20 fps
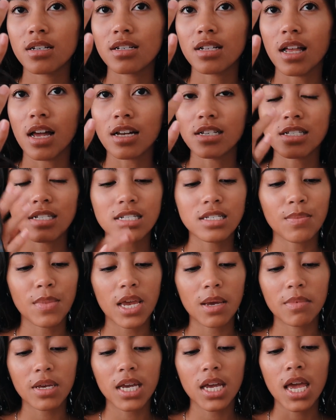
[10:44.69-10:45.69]
glasses,
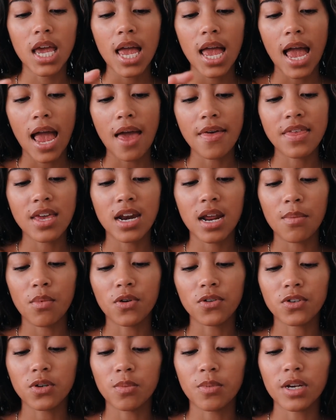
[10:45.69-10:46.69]
maybe. And then I'm
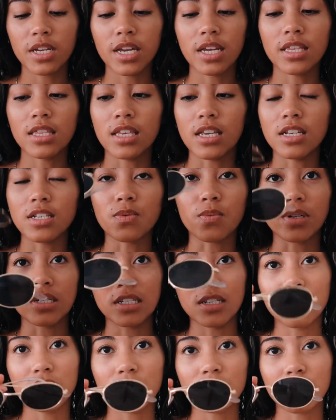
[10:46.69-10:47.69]
also bringing these
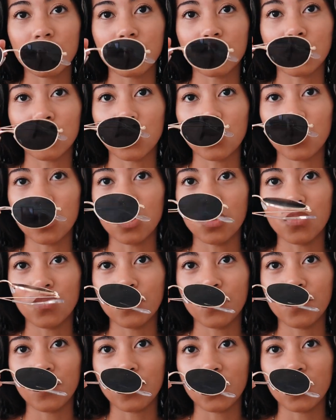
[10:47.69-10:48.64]
ones. These ones are so cute.